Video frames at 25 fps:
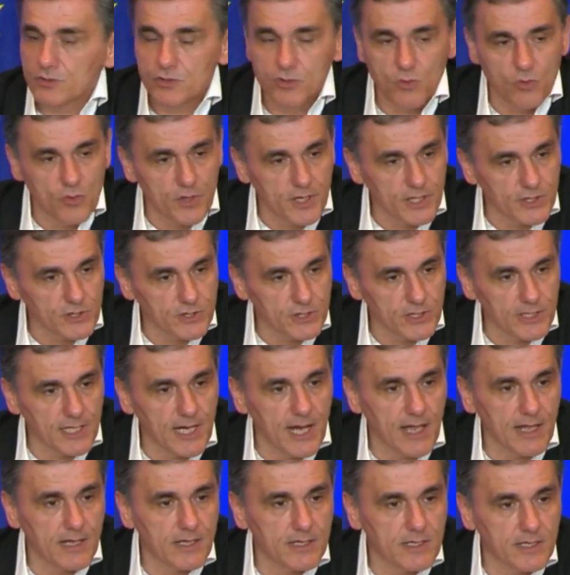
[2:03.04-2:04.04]
talking
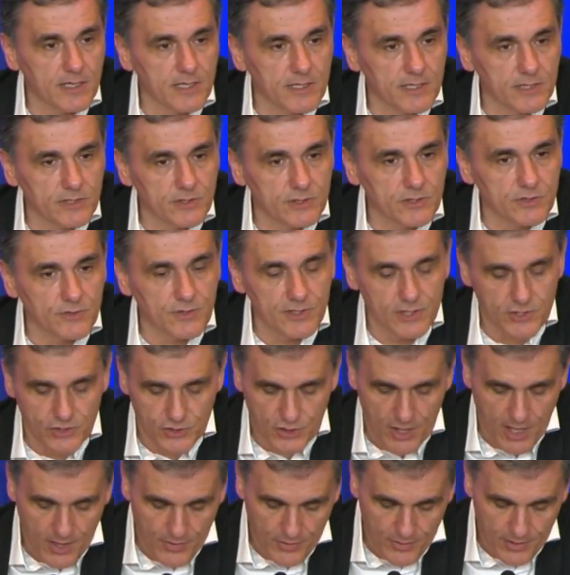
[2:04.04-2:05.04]
to
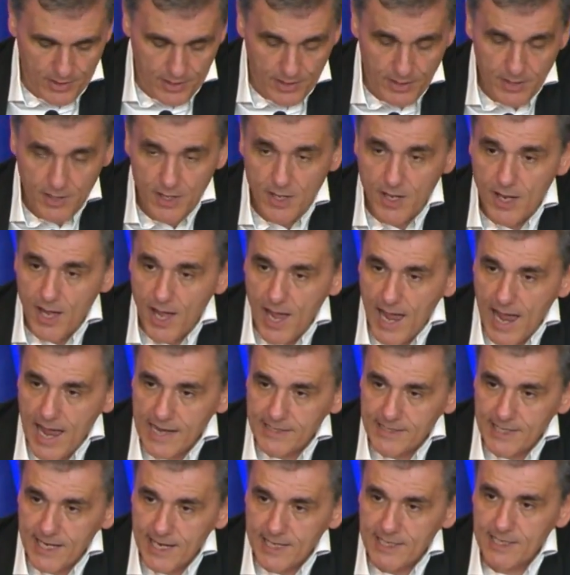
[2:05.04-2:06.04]
each other
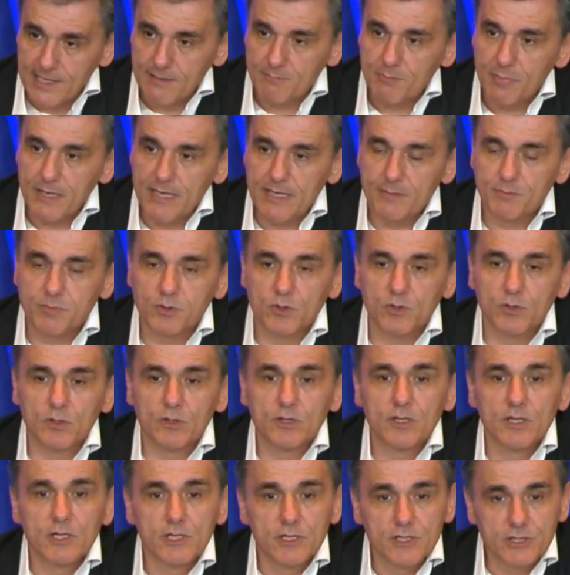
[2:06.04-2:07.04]
and getting
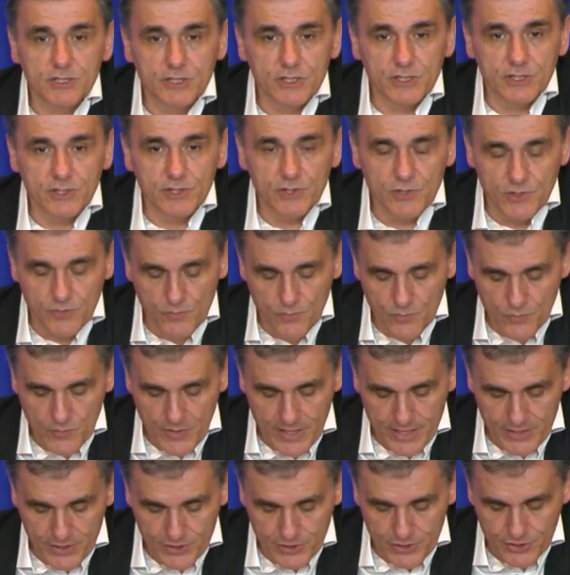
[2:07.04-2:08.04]
people to
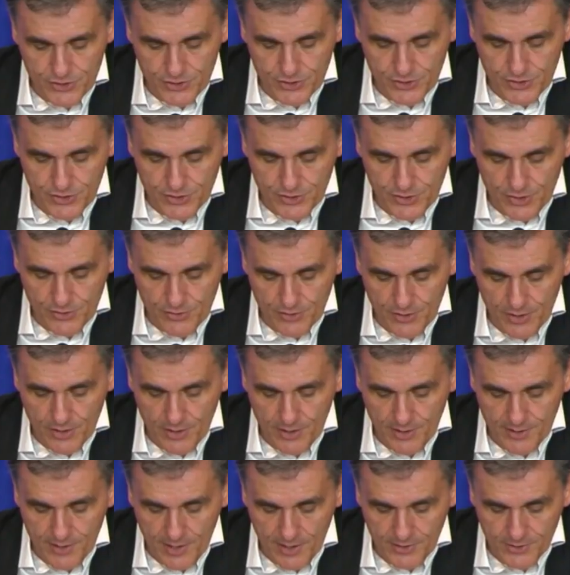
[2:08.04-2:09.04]
reach
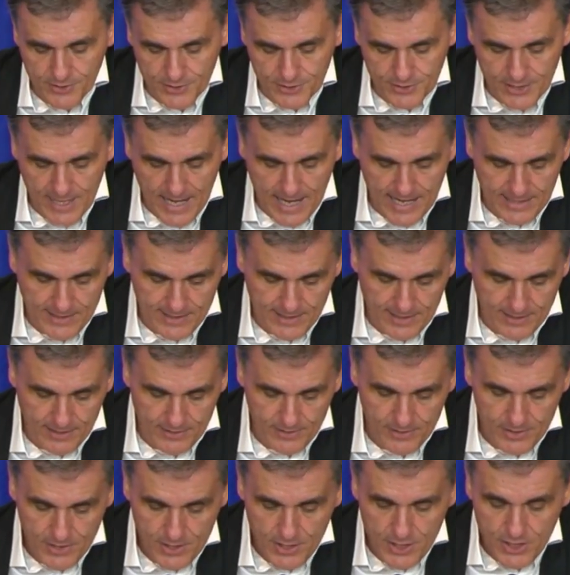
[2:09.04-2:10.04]
an understanding.
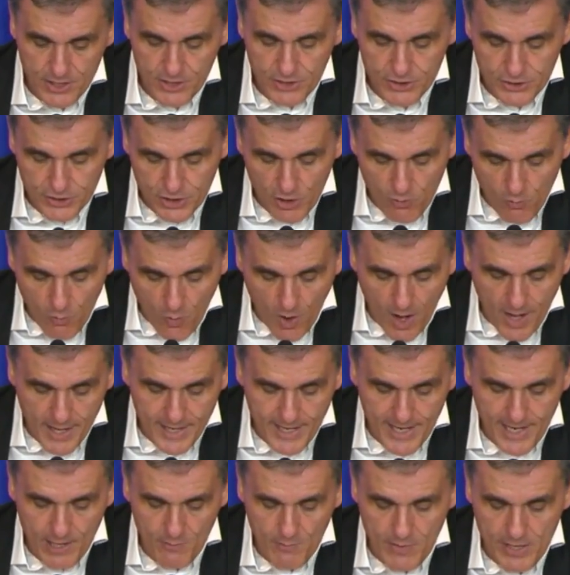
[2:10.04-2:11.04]
So why
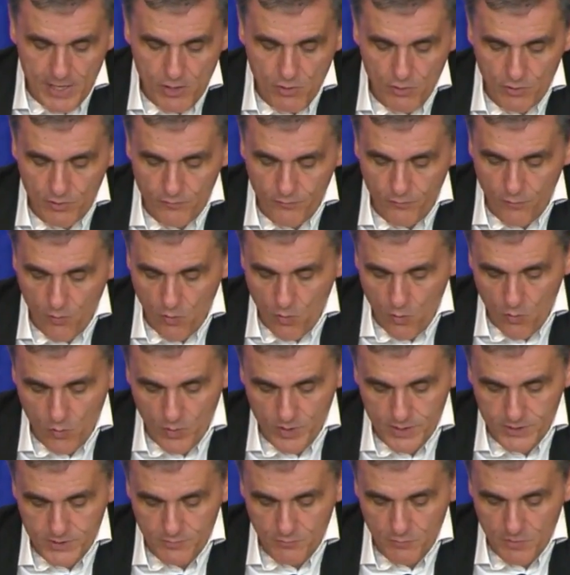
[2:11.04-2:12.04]
can we look
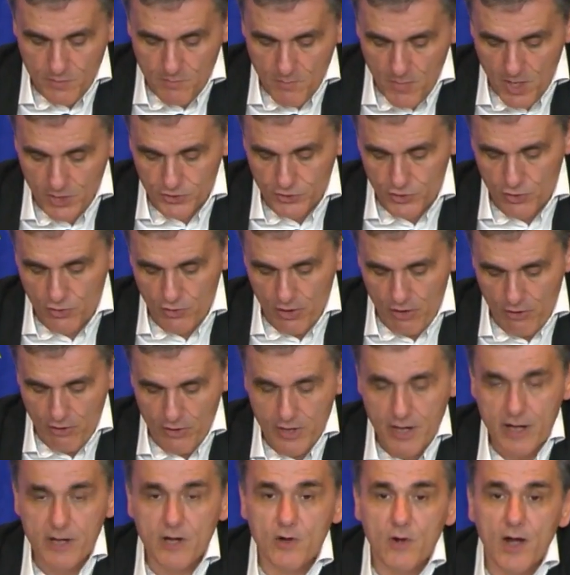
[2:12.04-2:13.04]
forward with much
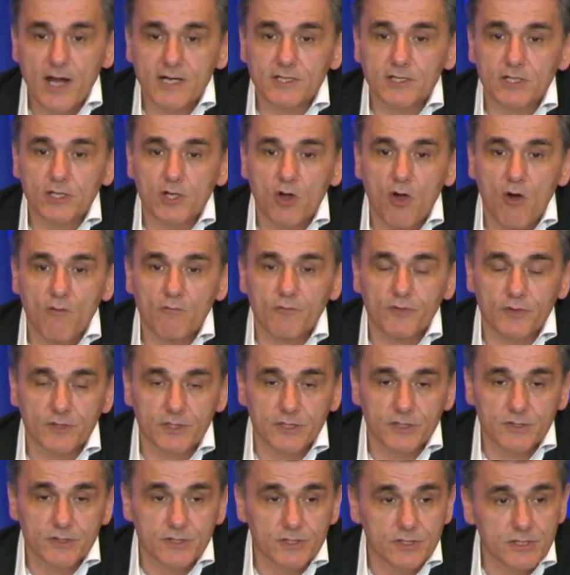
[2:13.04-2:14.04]
greater
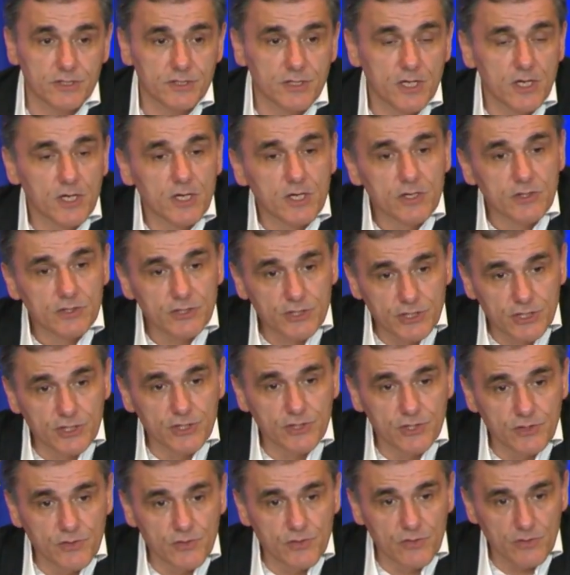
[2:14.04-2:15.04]
confidence
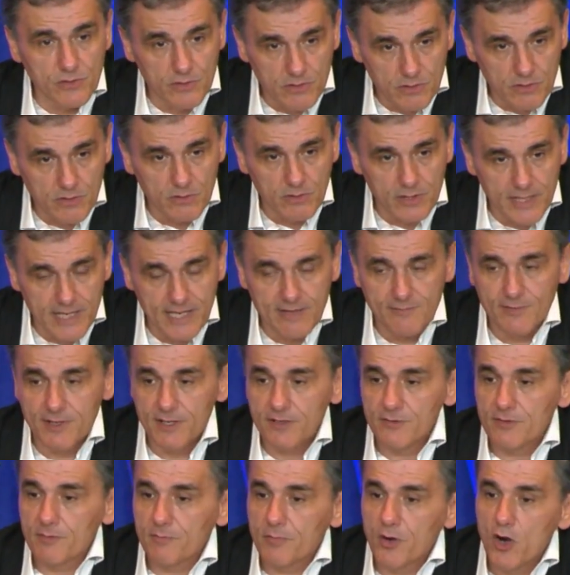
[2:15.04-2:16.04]
to
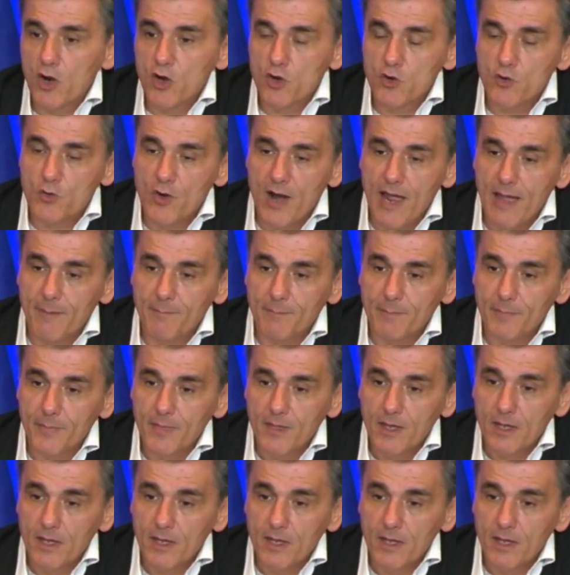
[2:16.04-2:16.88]
leaving the programme?